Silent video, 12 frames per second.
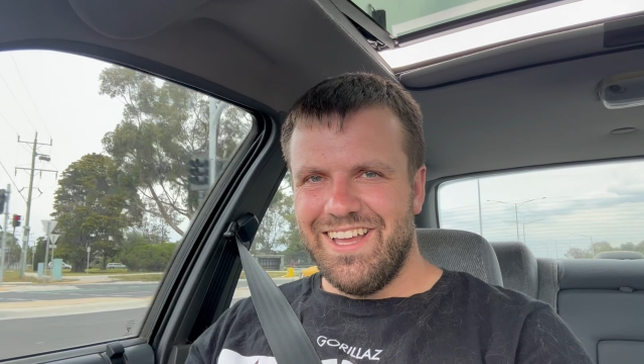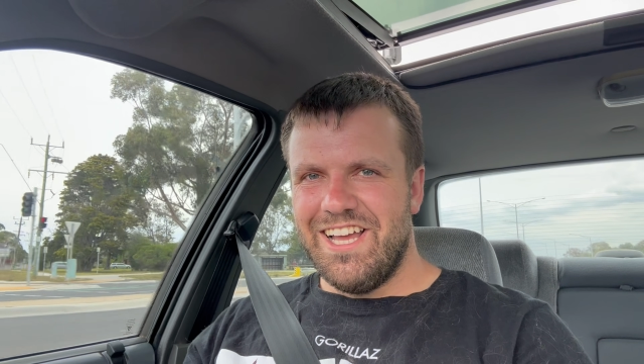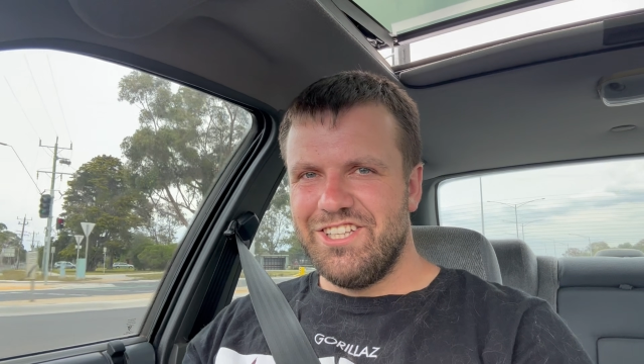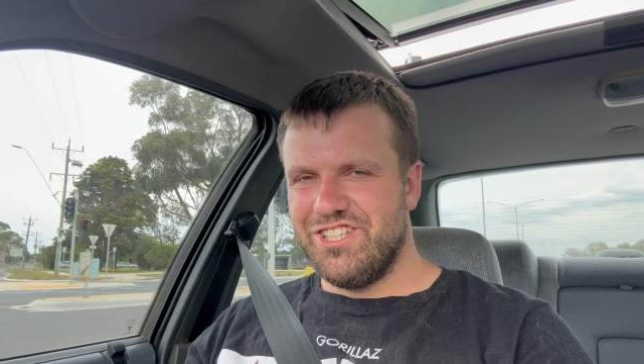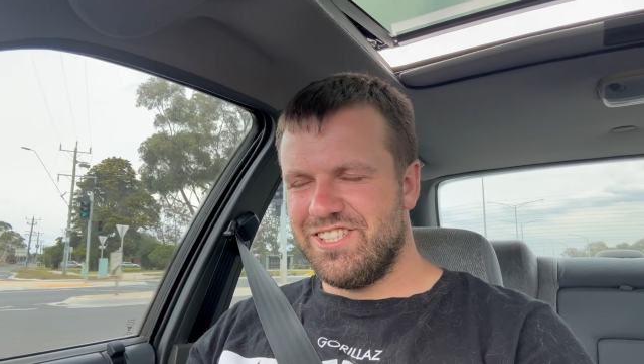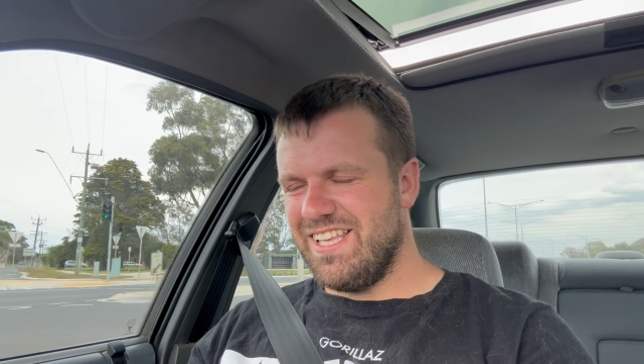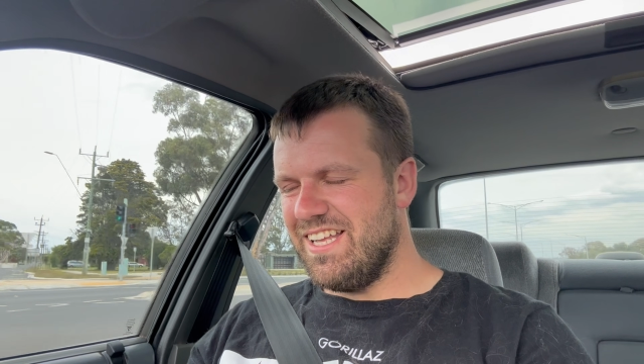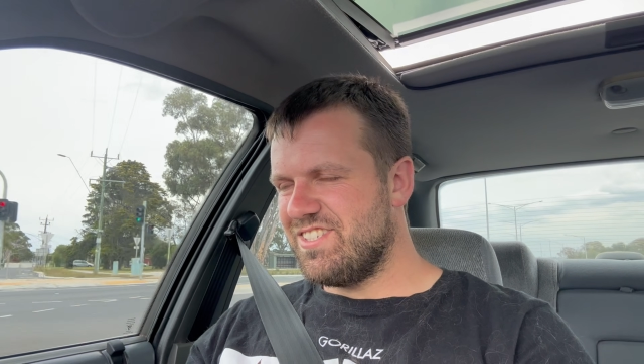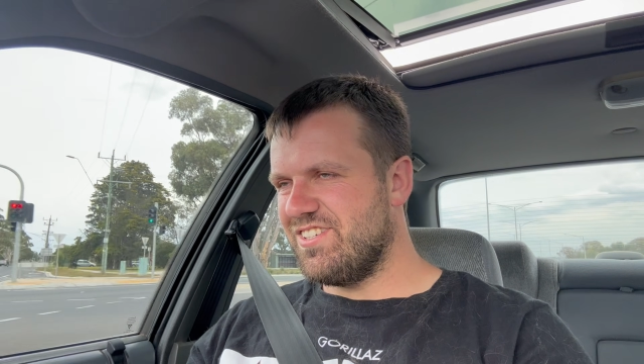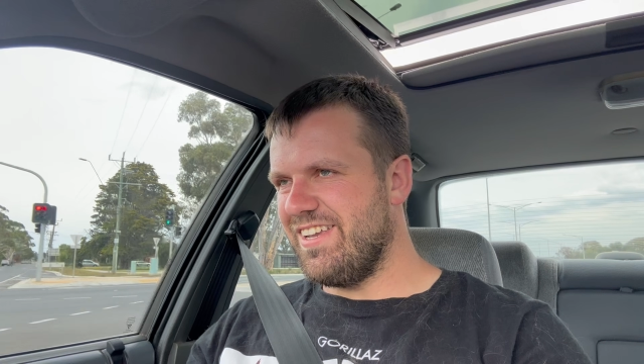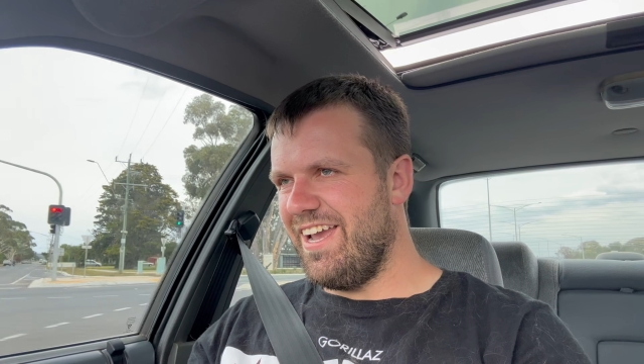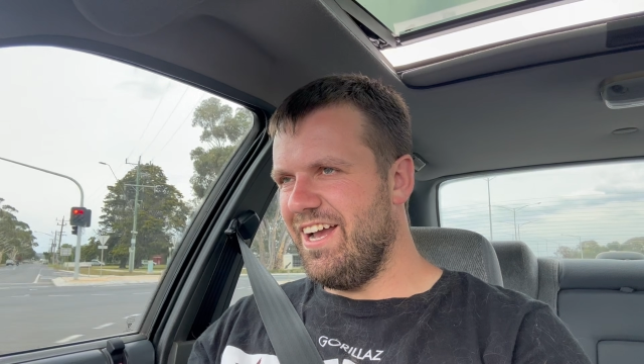just that
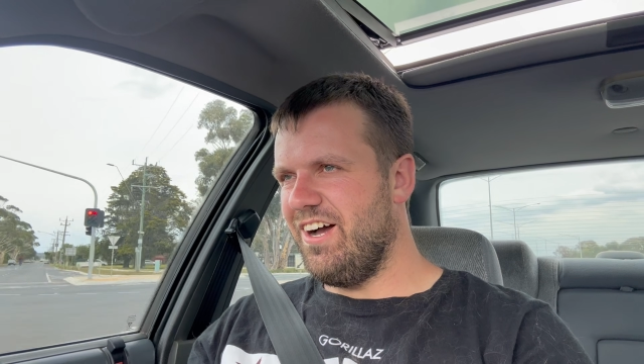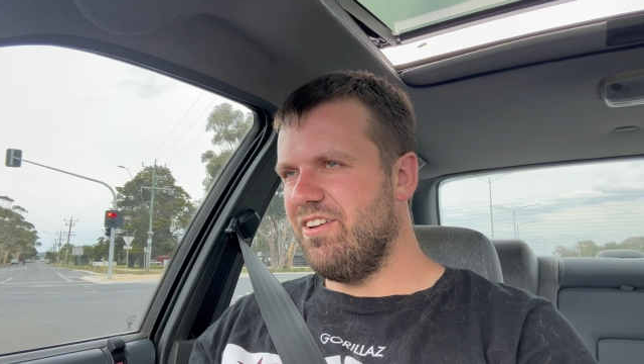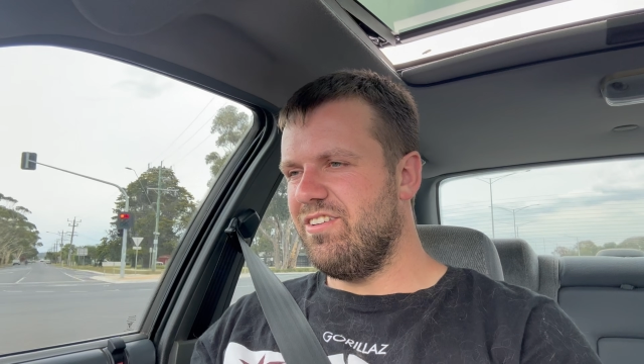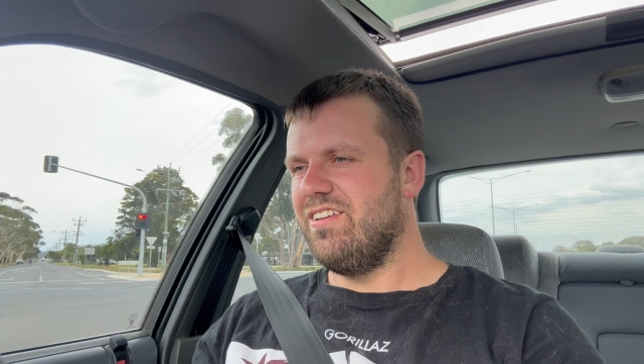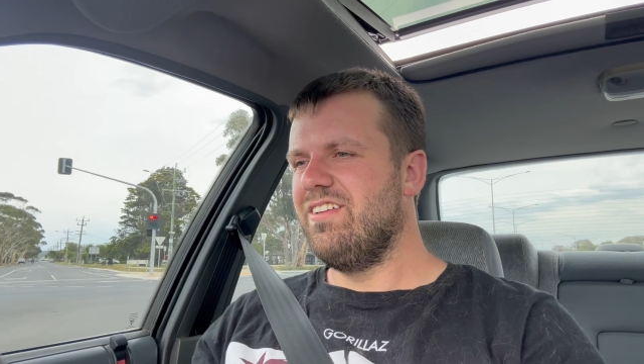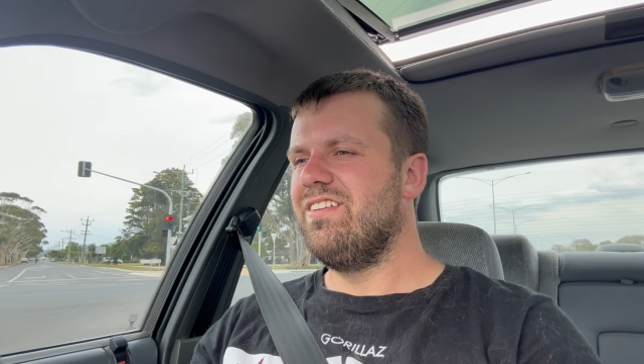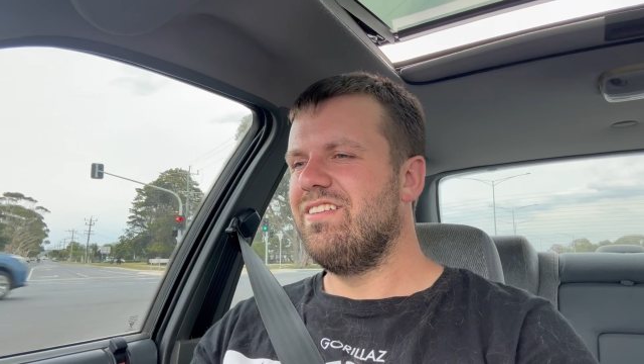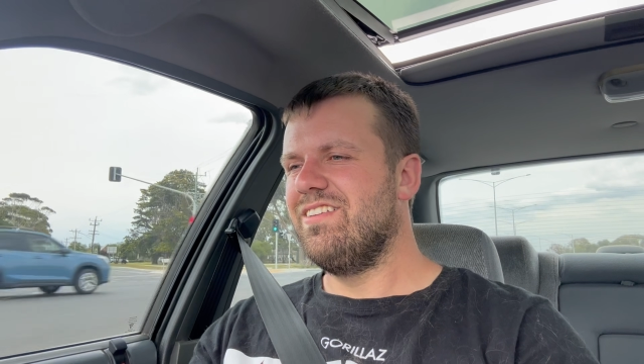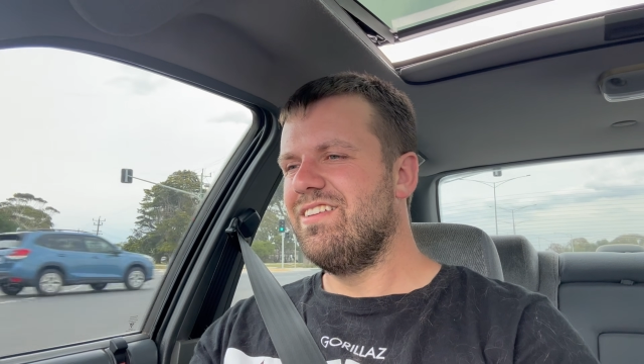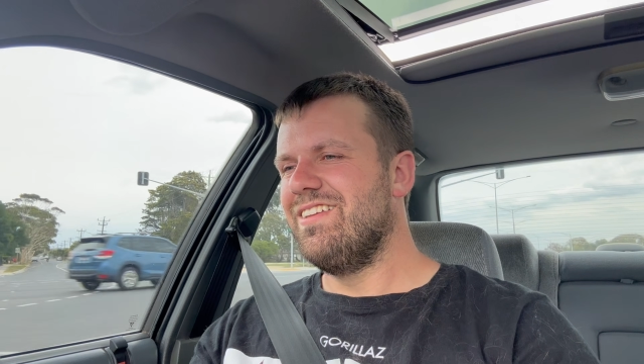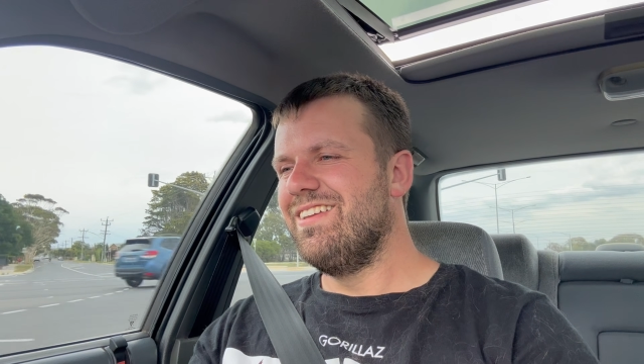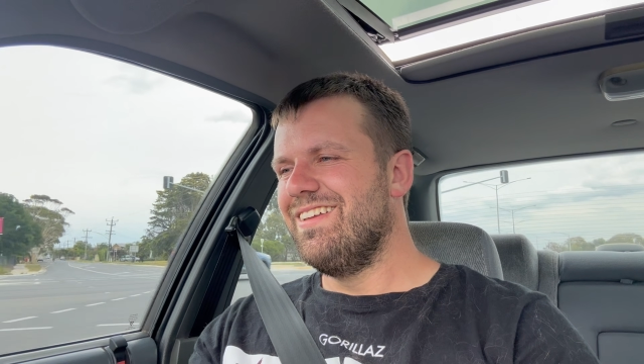sound
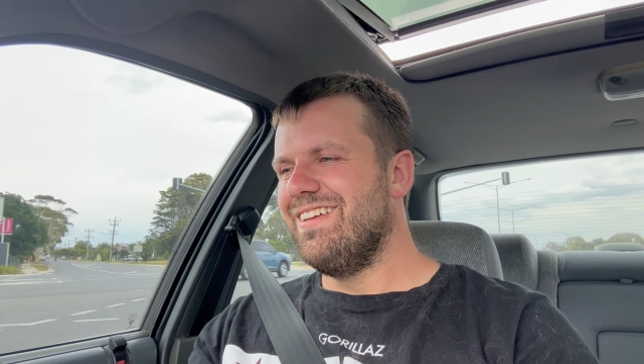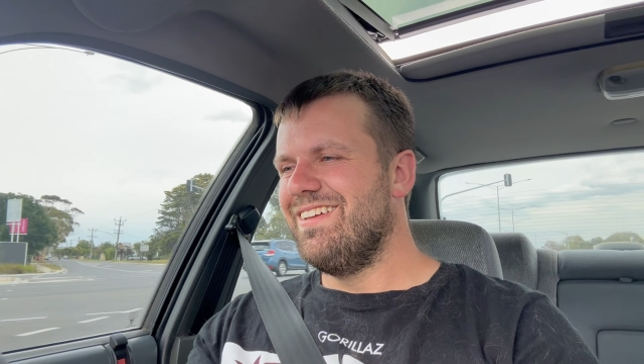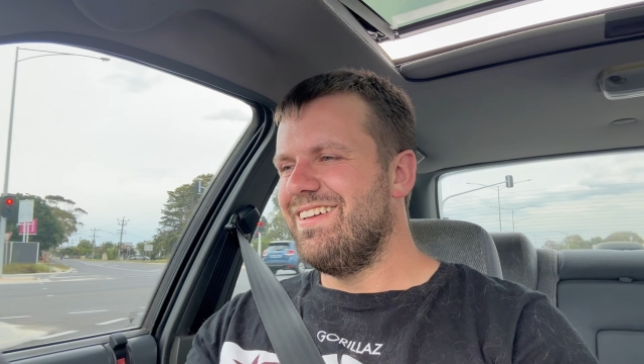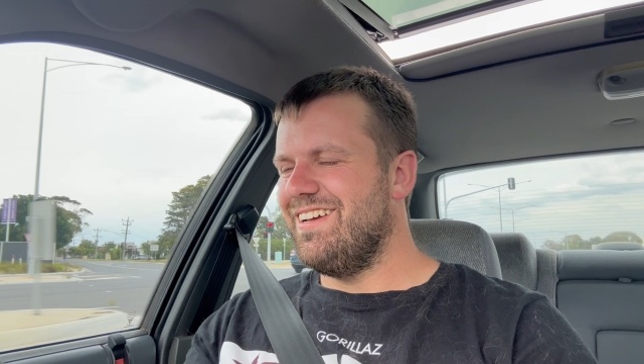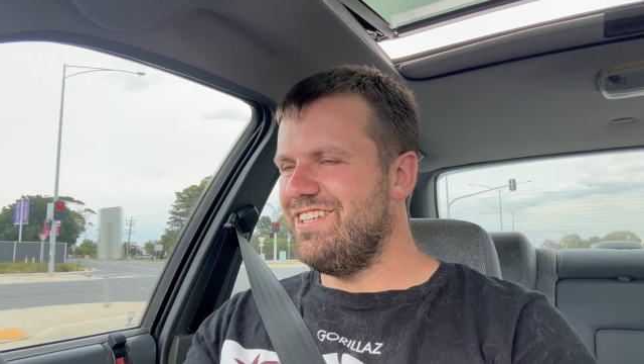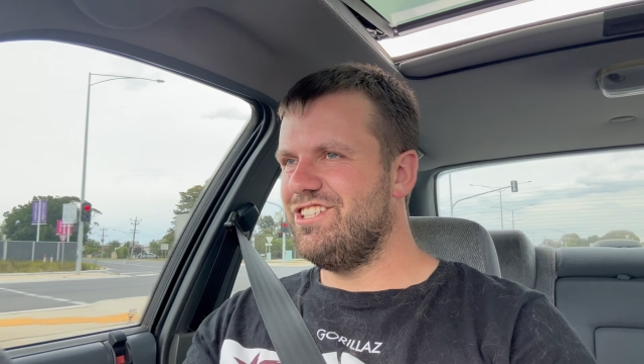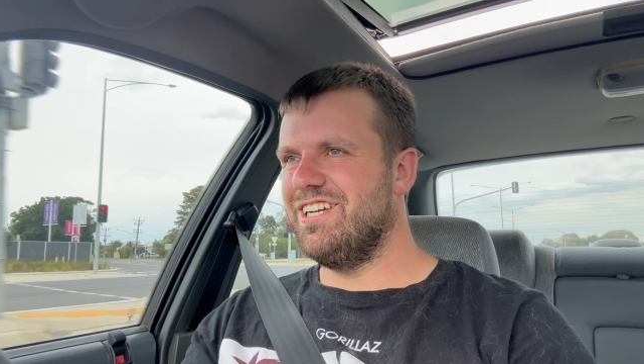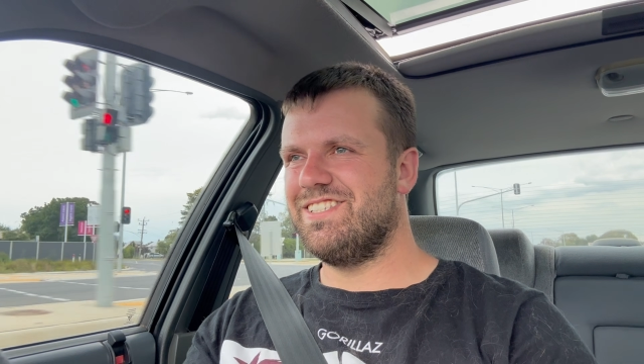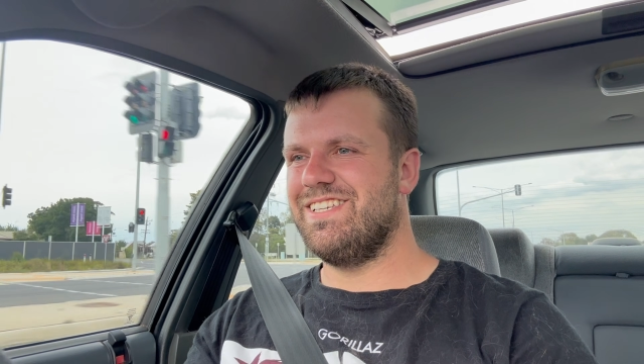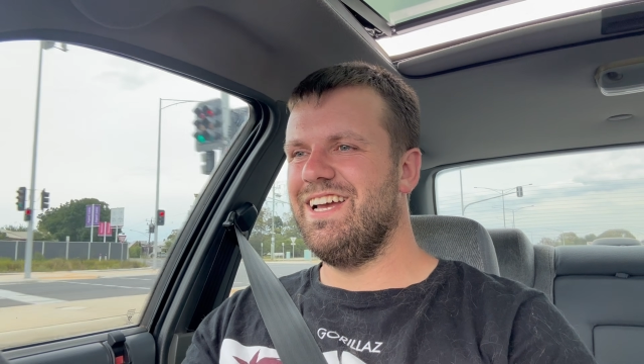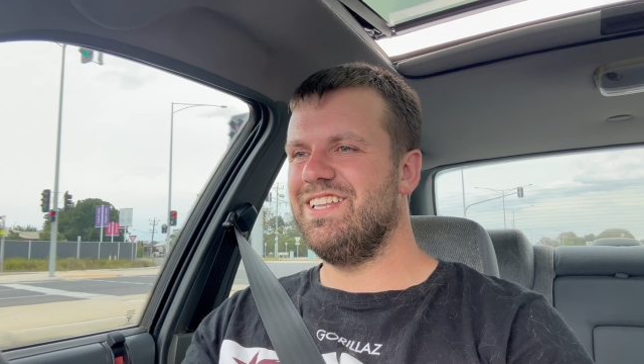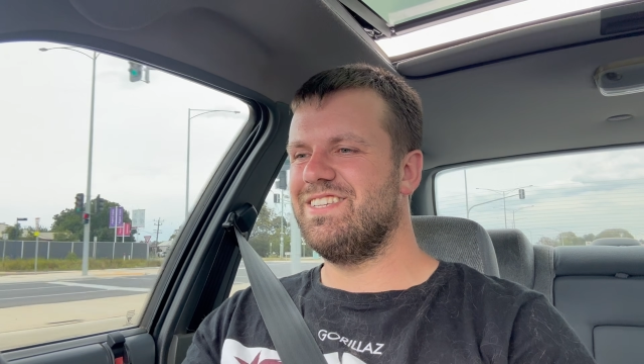just
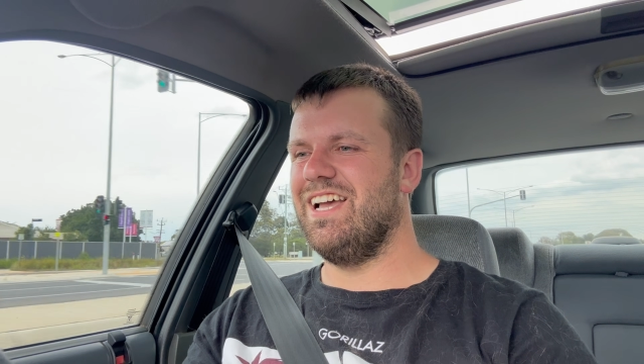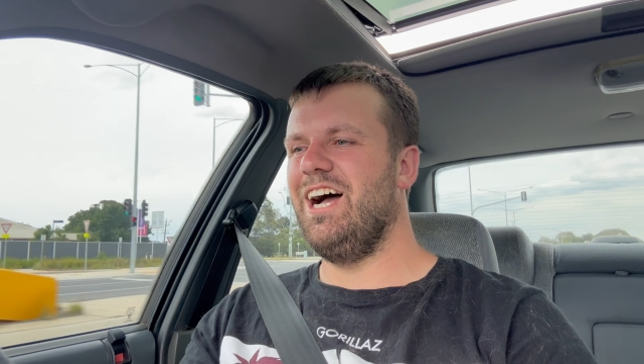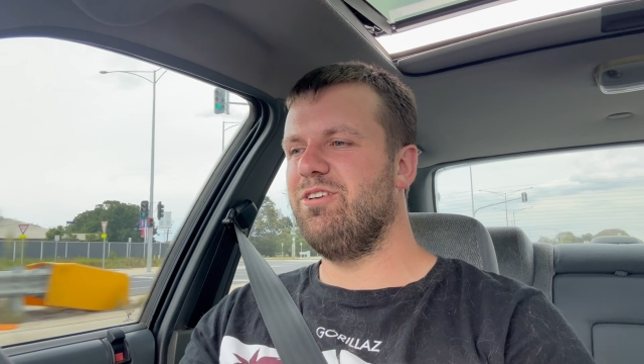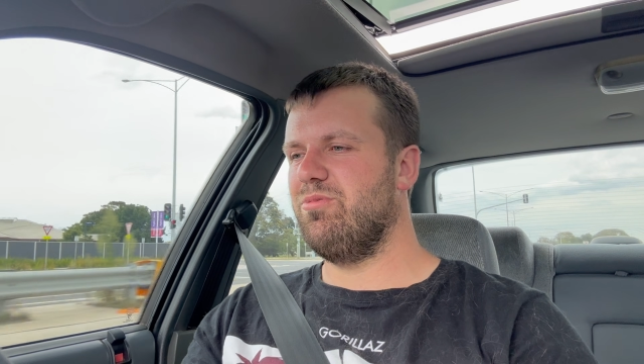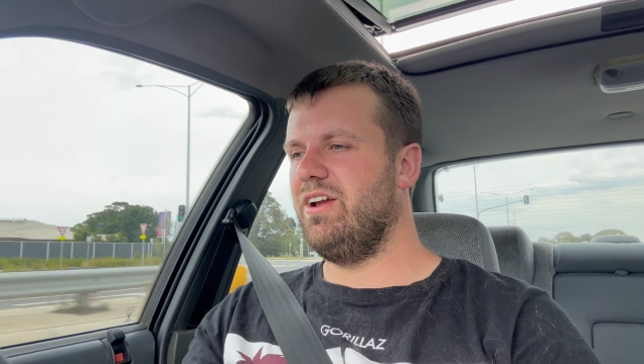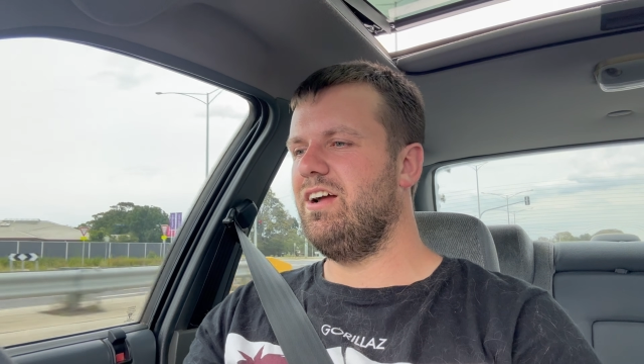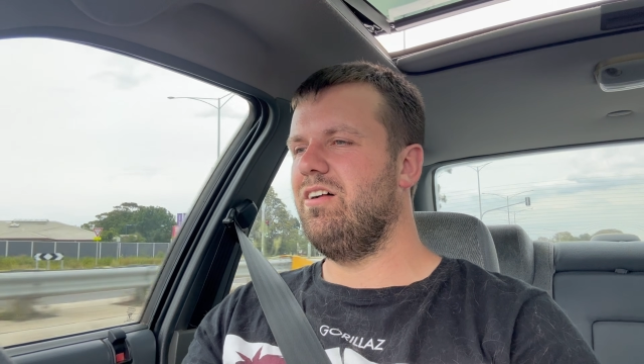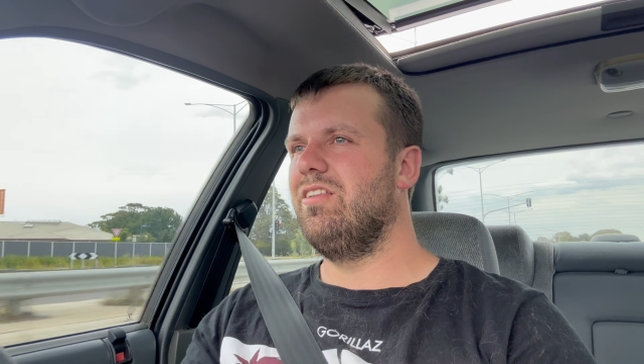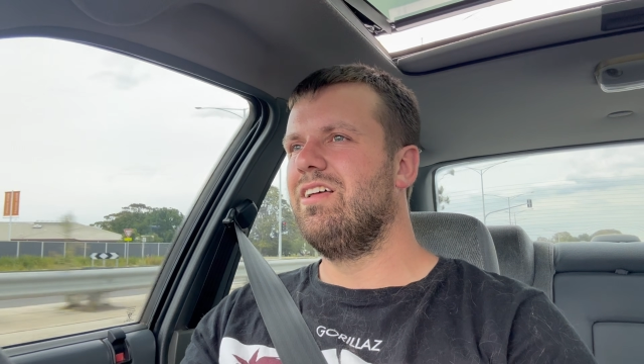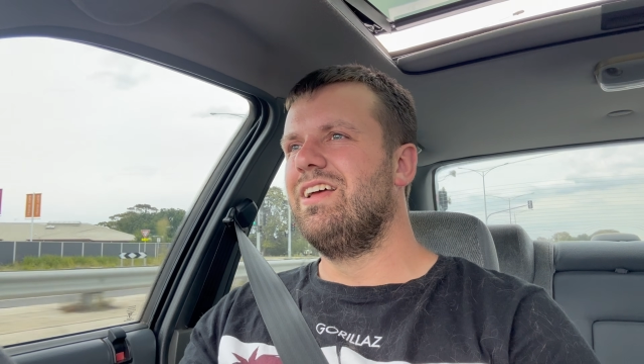sounds unreal.